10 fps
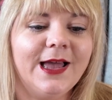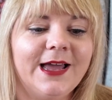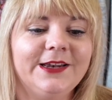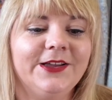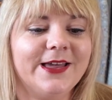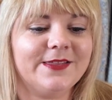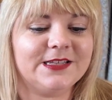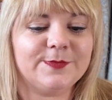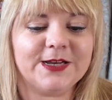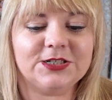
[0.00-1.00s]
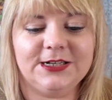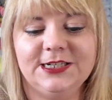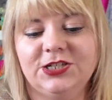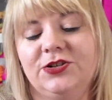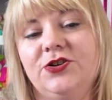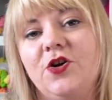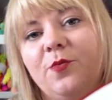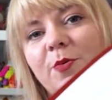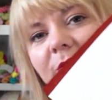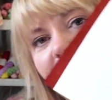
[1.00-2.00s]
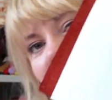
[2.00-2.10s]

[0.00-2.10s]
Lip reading: and you get this special edition notebook,